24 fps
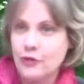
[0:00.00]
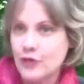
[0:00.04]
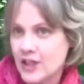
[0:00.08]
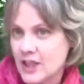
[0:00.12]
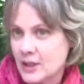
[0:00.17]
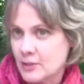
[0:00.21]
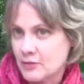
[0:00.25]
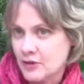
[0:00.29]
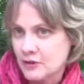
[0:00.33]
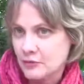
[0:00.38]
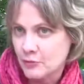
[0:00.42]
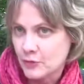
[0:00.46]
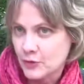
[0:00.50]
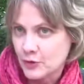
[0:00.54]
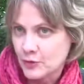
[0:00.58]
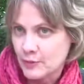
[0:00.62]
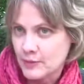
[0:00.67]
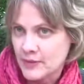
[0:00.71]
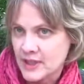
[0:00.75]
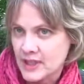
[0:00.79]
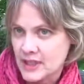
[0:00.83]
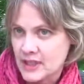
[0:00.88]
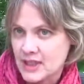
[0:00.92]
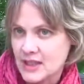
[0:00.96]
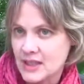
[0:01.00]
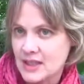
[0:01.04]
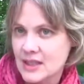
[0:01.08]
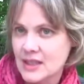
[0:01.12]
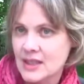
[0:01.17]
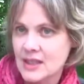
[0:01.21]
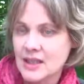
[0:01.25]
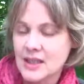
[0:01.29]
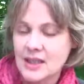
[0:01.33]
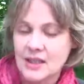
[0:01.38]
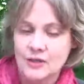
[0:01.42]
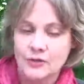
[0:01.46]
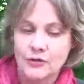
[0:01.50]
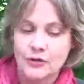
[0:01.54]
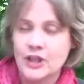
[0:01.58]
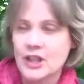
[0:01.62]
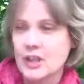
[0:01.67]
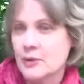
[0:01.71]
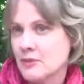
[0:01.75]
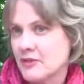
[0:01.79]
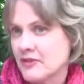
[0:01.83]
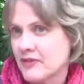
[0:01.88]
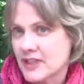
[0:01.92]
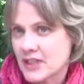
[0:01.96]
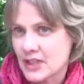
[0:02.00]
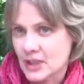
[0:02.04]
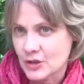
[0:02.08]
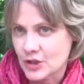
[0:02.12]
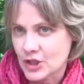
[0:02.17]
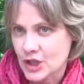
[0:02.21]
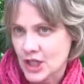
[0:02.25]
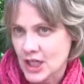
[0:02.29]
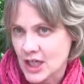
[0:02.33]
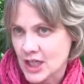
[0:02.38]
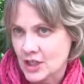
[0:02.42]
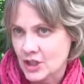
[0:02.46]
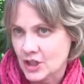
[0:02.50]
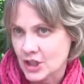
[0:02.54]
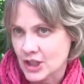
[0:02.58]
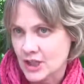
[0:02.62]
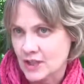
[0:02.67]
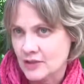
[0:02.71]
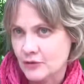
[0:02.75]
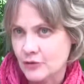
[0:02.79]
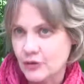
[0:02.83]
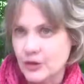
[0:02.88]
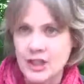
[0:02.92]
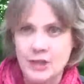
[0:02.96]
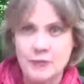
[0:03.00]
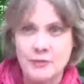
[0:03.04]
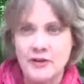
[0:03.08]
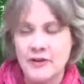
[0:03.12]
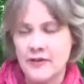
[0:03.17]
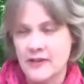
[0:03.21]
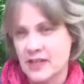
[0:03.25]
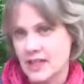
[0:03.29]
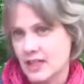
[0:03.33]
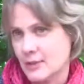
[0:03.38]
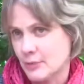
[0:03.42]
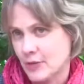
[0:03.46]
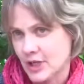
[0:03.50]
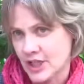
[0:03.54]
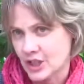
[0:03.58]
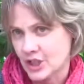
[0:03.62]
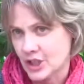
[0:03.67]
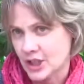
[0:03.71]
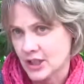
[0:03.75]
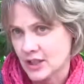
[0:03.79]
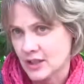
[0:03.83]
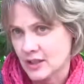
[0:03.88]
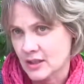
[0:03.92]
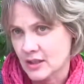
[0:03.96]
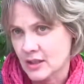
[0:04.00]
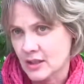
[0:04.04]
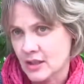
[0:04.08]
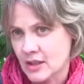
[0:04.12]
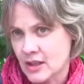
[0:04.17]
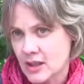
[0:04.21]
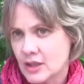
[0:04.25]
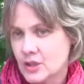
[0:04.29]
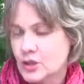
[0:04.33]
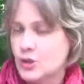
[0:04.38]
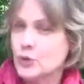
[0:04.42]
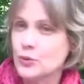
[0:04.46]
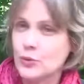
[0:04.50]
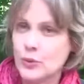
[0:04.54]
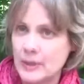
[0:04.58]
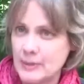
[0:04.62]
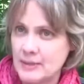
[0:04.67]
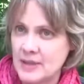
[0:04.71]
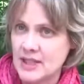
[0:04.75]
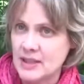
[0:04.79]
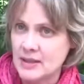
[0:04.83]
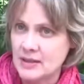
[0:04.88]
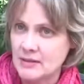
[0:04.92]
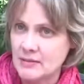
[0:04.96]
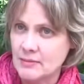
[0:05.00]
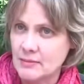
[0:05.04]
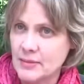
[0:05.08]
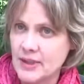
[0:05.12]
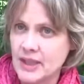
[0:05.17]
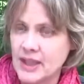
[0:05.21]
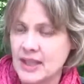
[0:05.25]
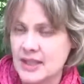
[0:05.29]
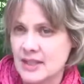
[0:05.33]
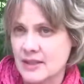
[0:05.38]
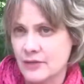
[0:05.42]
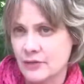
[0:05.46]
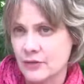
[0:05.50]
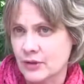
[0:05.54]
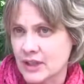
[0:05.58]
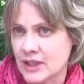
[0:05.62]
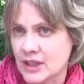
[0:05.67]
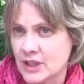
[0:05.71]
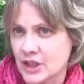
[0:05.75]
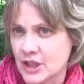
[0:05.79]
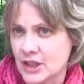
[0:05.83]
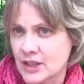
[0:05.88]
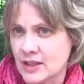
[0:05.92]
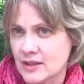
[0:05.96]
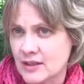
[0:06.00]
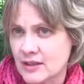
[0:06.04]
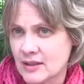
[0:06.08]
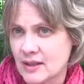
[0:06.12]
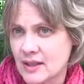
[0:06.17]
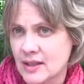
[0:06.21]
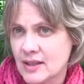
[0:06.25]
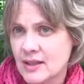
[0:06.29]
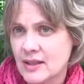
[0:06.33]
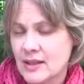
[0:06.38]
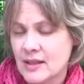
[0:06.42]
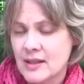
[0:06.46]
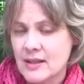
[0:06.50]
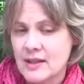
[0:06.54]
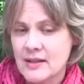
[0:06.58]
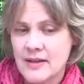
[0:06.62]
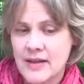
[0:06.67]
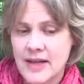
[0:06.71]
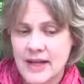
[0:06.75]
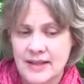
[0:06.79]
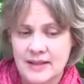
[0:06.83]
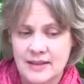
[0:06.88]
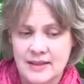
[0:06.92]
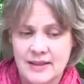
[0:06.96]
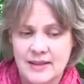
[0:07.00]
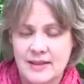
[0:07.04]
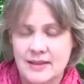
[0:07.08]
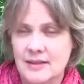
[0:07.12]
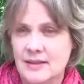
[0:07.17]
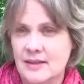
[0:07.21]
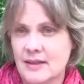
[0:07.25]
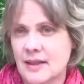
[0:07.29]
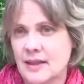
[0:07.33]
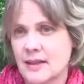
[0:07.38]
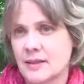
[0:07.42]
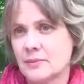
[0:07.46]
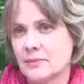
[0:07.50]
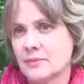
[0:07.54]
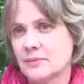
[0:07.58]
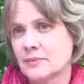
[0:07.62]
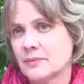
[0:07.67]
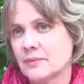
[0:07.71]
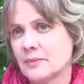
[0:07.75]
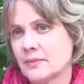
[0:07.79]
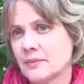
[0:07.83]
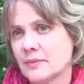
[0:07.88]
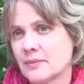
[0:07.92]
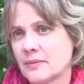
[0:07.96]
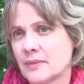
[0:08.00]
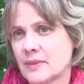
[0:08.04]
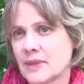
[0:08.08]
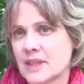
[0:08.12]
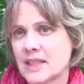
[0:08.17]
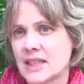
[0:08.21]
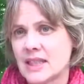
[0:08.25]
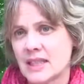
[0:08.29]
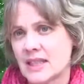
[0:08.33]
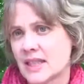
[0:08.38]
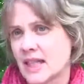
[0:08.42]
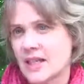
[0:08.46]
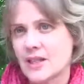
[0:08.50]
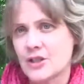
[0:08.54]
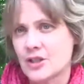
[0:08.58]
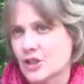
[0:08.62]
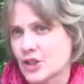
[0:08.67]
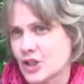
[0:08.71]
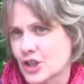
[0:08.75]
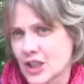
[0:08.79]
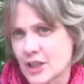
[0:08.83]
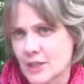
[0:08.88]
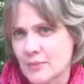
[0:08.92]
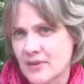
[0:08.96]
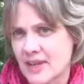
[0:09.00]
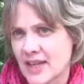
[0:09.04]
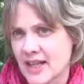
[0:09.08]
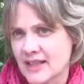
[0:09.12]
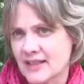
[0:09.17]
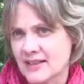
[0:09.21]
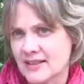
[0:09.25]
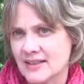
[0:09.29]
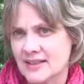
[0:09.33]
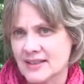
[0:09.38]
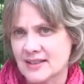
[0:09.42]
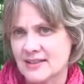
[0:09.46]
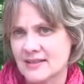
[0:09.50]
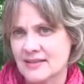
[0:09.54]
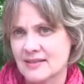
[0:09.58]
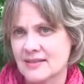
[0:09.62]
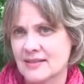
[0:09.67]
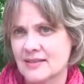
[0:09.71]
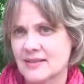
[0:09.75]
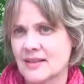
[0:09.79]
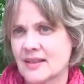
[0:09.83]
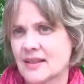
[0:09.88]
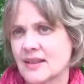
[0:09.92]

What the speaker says: freedom of movement, freedom of association, freedom of expression to women because of religion. That's dictatorship. That's